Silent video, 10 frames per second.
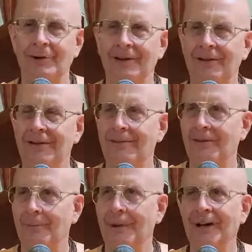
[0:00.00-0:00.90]
where
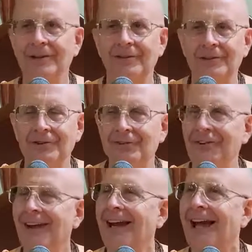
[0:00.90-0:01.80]
the Pandavas
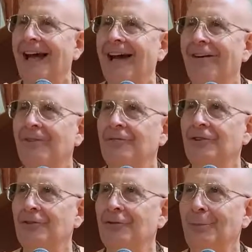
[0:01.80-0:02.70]
have
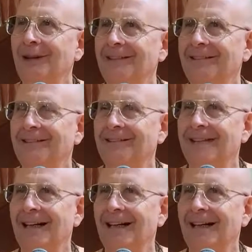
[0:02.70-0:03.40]
just been,